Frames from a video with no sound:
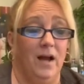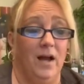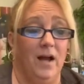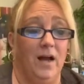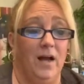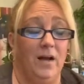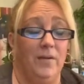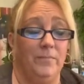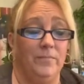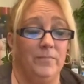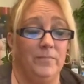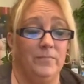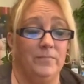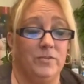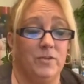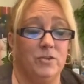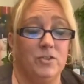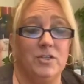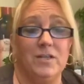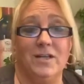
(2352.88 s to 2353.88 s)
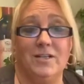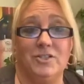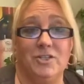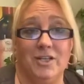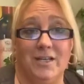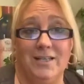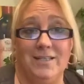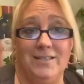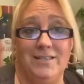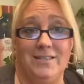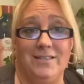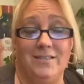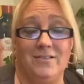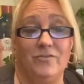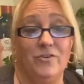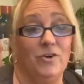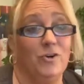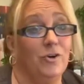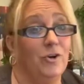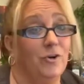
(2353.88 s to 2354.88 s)
So she's got
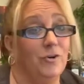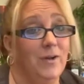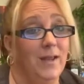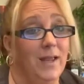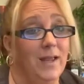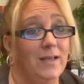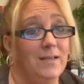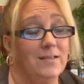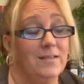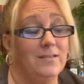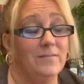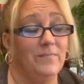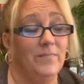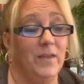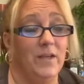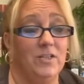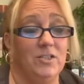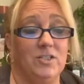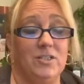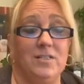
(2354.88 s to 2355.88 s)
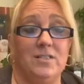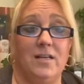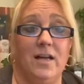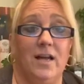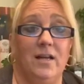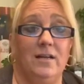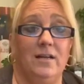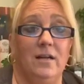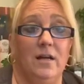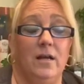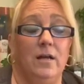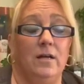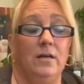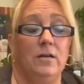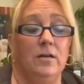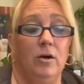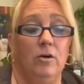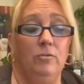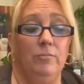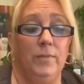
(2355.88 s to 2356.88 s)
chickens for her own eggs, and she's got
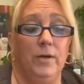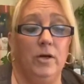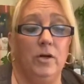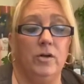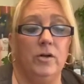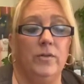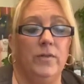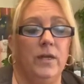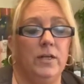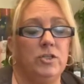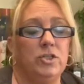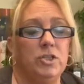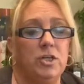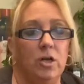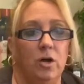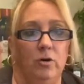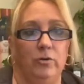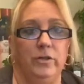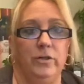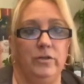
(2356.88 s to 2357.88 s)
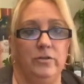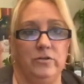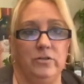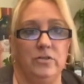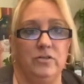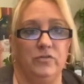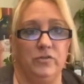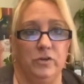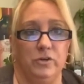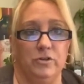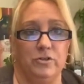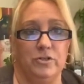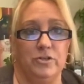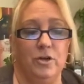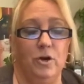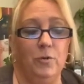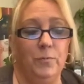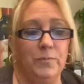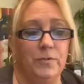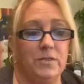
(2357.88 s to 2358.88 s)
goat milk that she only uses for her
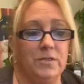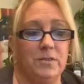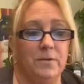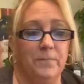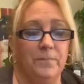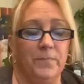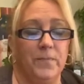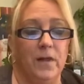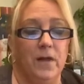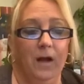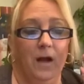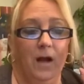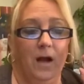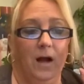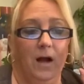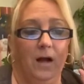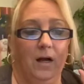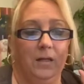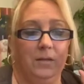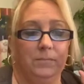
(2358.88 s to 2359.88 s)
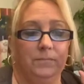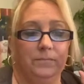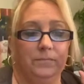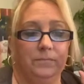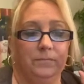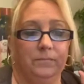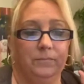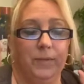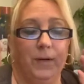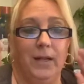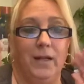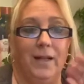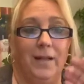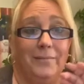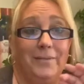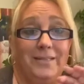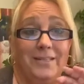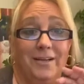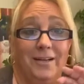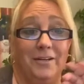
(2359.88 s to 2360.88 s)
soaps. But
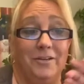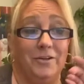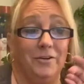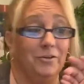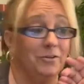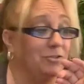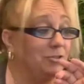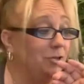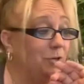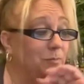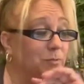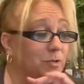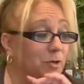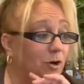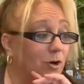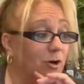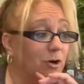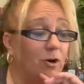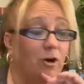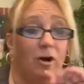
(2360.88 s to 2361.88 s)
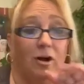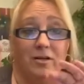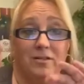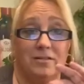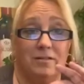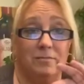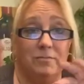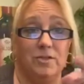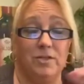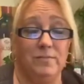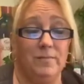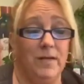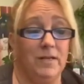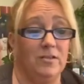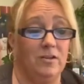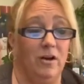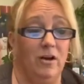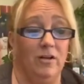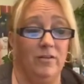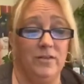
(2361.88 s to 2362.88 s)
let me tell you, her soaps are awesome. She
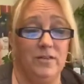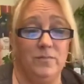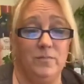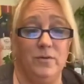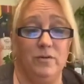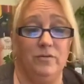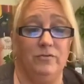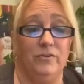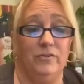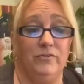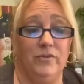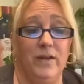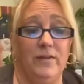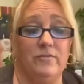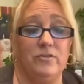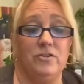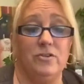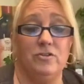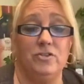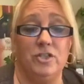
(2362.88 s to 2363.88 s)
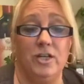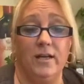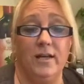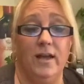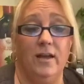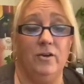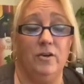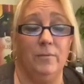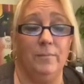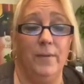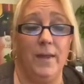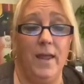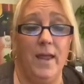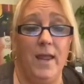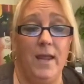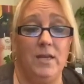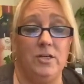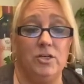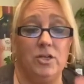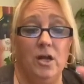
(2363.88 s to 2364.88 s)
makes all these beautiful flavors. So check out her
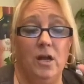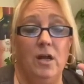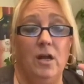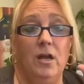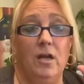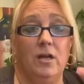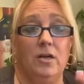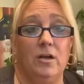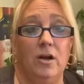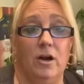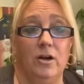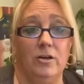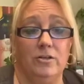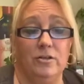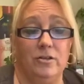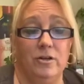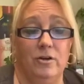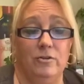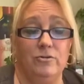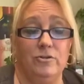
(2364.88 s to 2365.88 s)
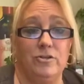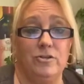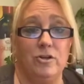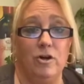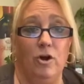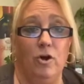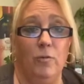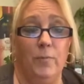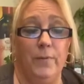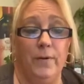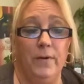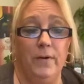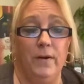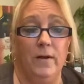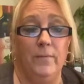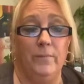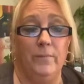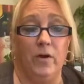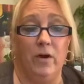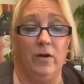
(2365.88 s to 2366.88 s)
page, Garden Goat Soap,
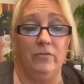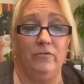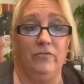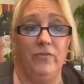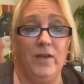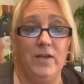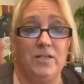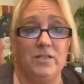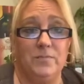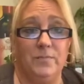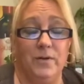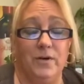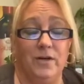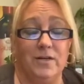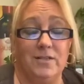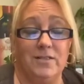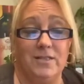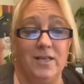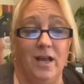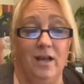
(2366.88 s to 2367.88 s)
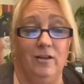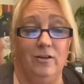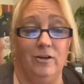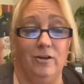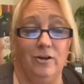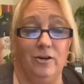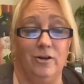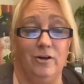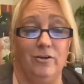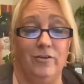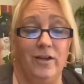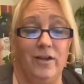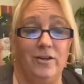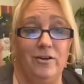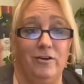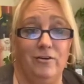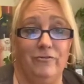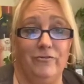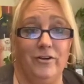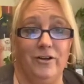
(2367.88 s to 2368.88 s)
on Facebook. Tell her that
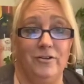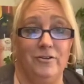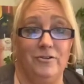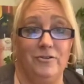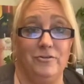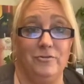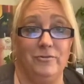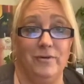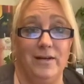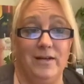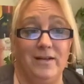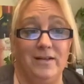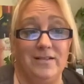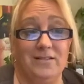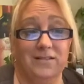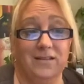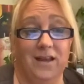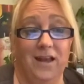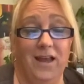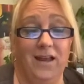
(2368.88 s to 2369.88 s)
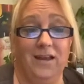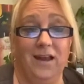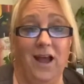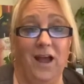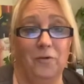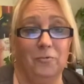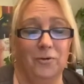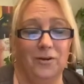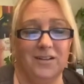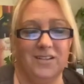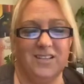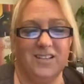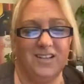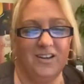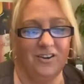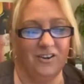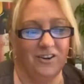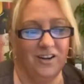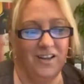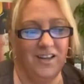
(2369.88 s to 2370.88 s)
you're a friend of Dorina's, and I want to
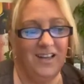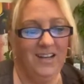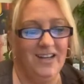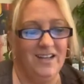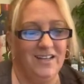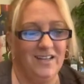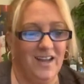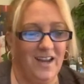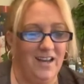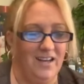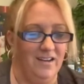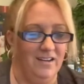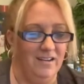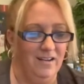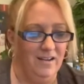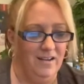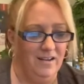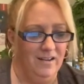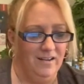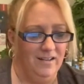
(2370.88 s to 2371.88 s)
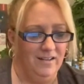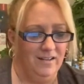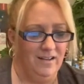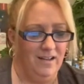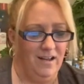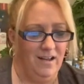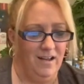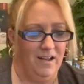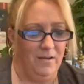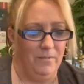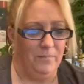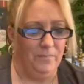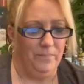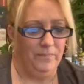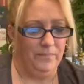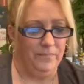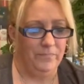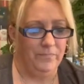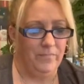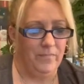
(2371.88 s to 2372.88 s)
see her inundated.
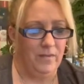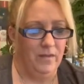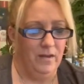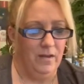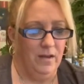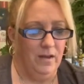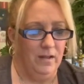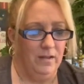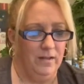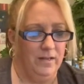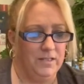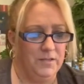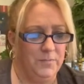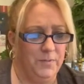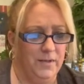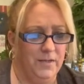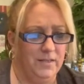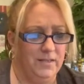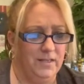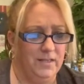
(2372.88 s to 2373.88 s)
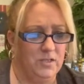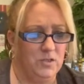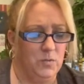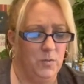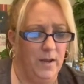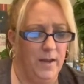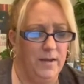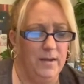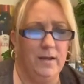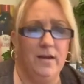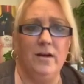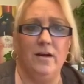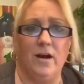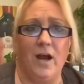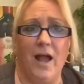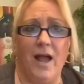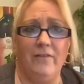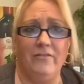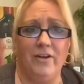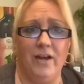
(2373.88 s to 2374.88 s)
Let's put it this way.
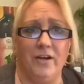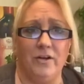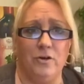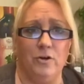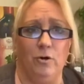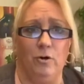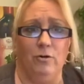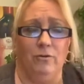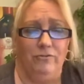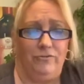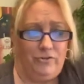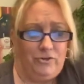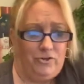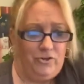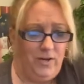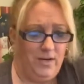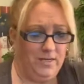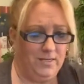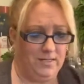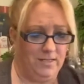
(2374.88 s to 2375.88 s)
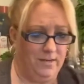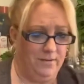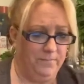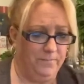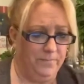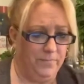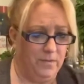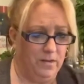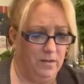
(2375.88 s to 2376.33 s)
Here, I've got a goal for Tracy.